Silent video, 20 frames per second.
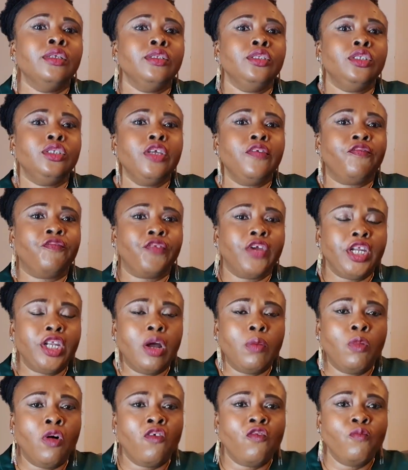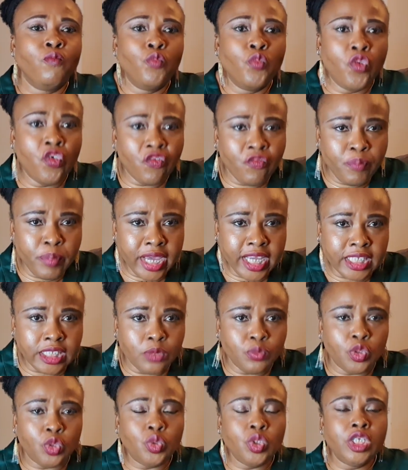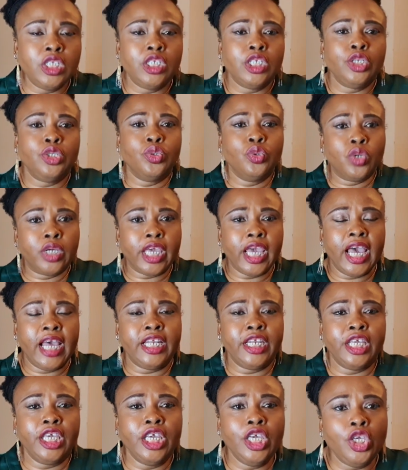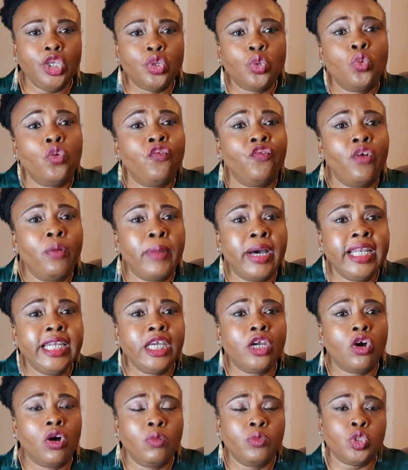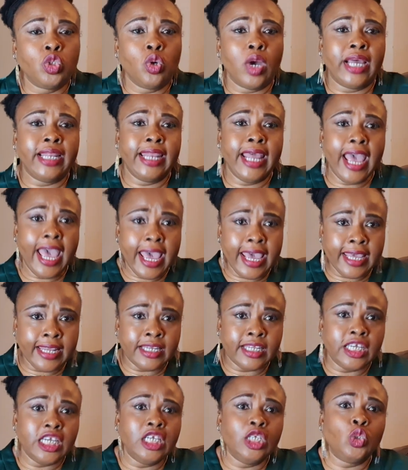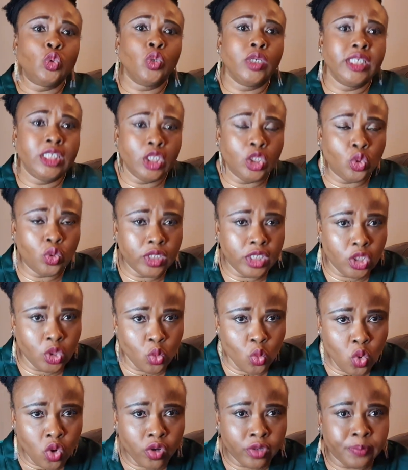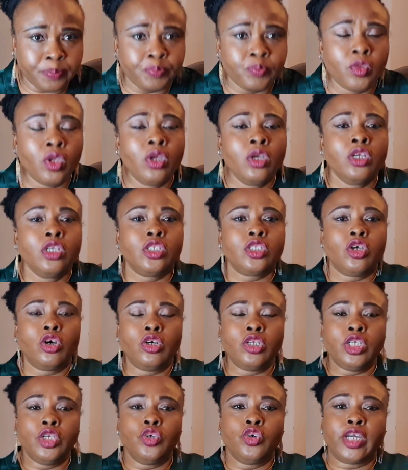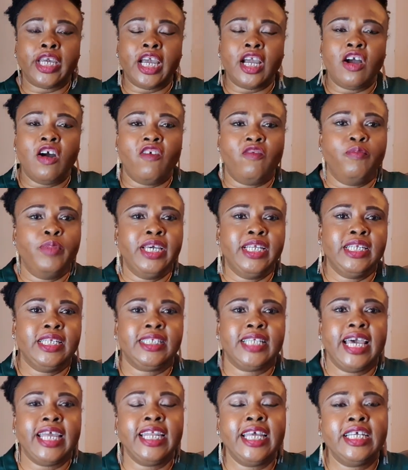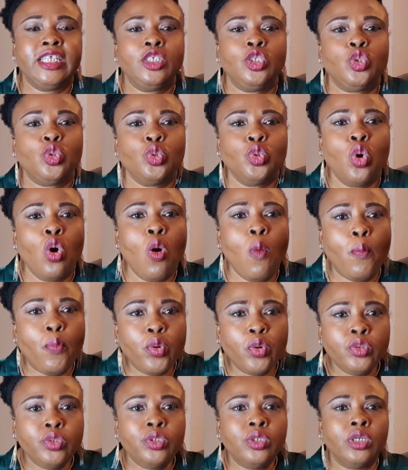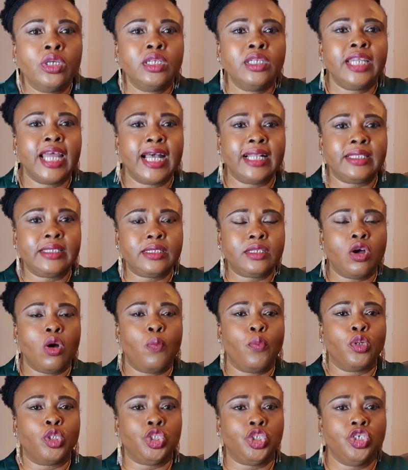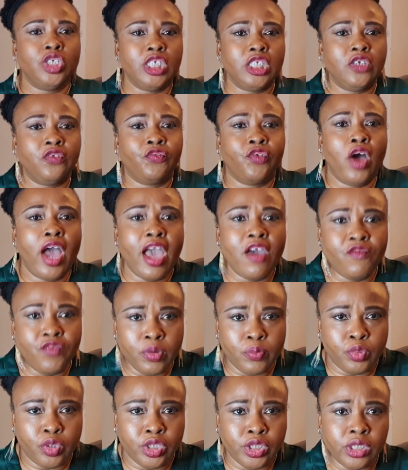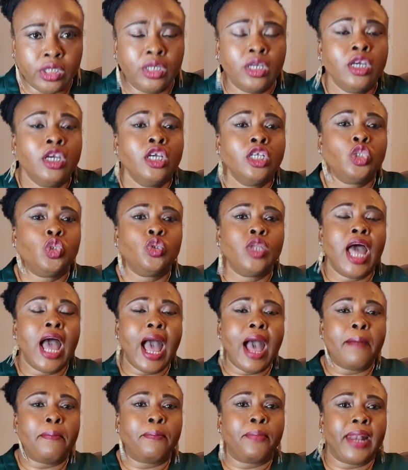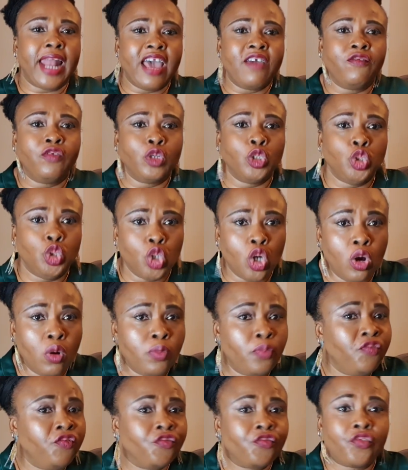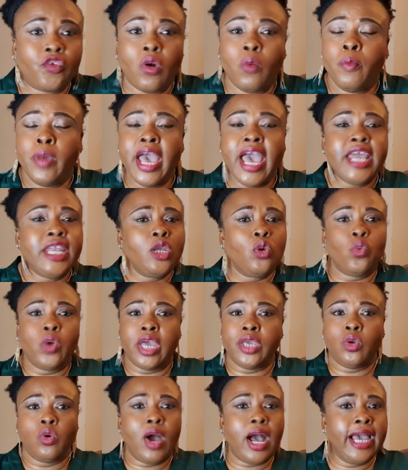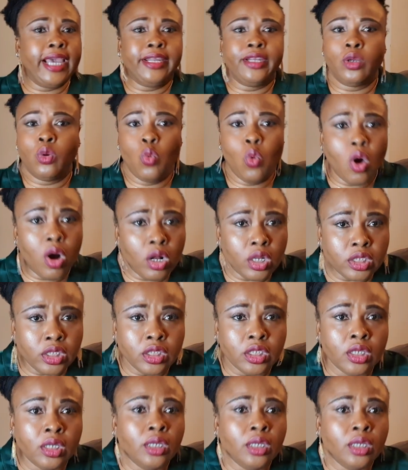the freedom of movement between the UK and the EU will formally come to an end in 2021. So the UK government decided to open that opportunity for everybody to now apply for job from anywhere you are in the world,